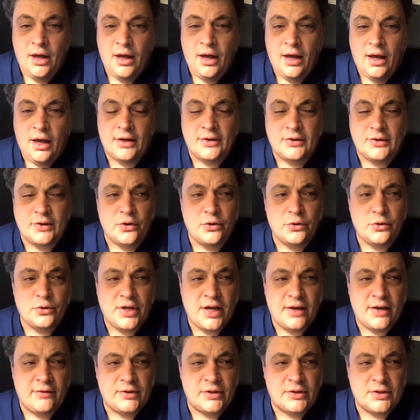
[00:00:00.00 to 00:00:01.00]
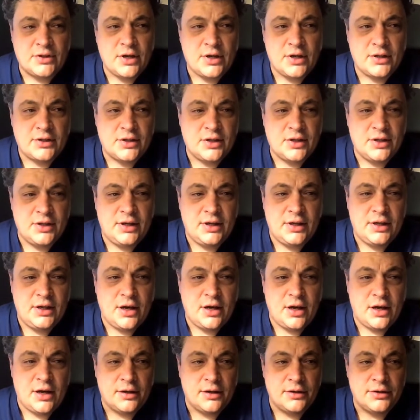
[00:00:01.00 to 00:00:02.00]
As others have discussed,
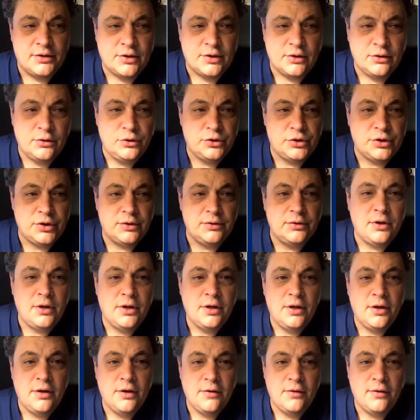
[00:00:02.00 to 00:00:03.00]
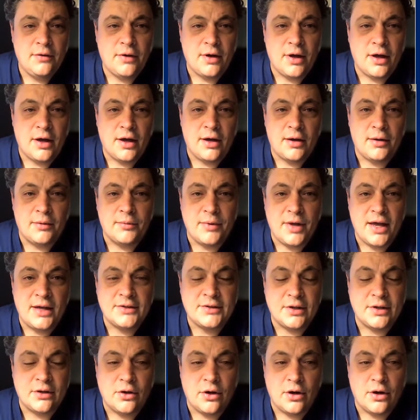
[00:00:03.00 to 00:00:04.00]
the solution
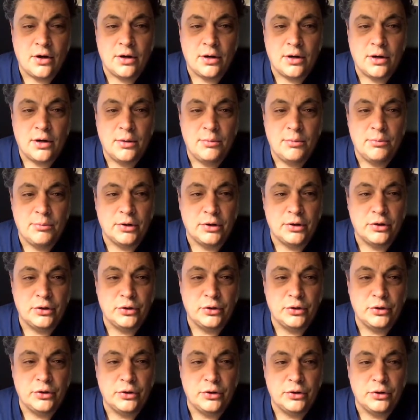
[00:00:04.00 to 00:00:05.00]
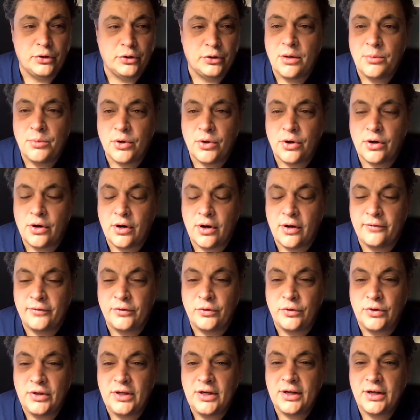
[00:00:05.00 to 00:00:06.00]
SLR Balloon has a number
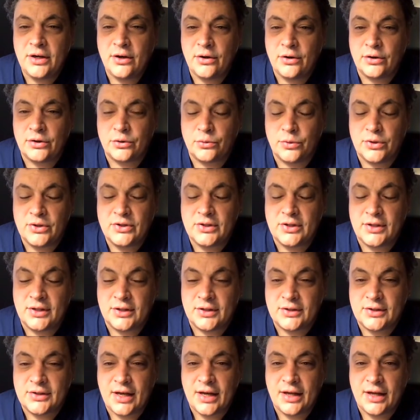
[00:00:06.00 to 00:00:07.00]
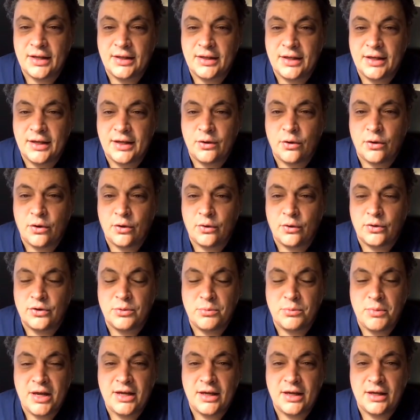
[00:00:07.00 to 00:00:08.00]
of unique characteristics that I think are going to
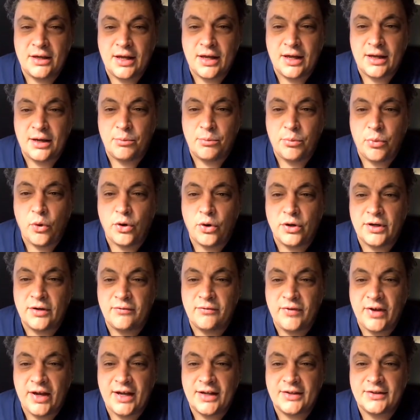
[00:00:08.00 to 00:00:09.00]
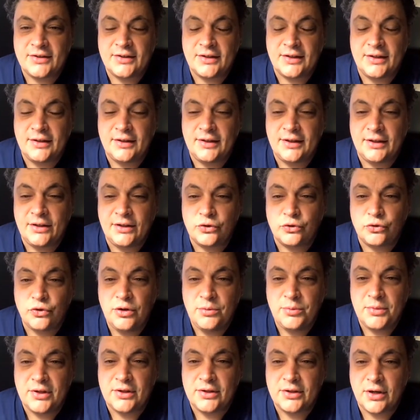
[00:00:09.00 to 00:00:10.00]
make it an important advance in the
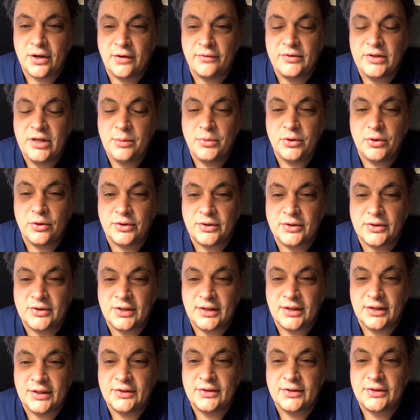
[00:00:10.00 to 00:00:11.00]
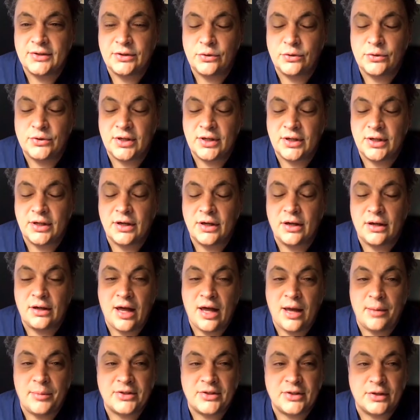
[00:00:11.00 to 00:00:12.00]
treatment of tibial disease using
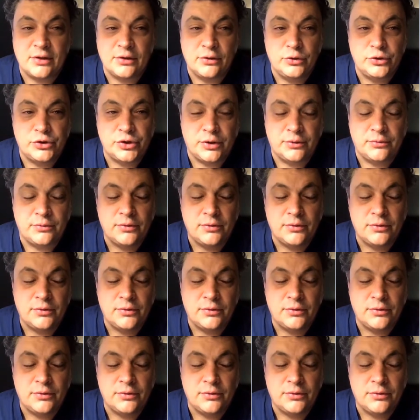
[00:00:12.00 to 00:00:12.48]
lima solution.